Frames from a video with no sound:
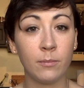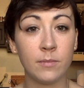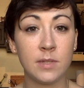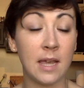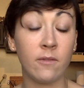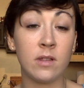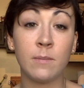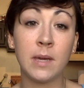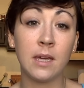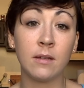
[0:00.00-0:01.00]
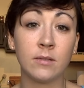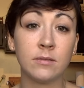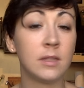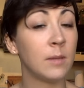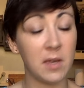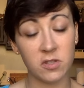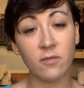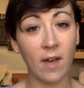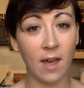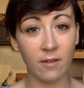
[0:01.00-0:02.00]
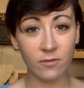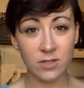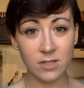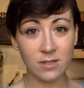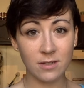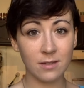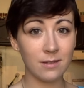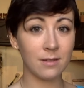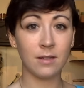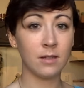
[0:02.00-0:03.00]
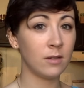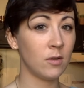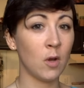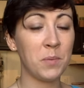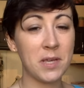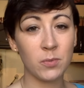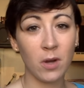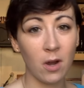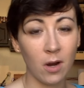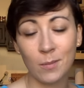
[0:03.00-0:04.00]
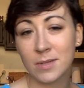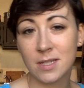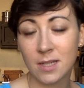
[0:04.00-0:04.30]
saved the bee. The bee survived. No bees were harmed.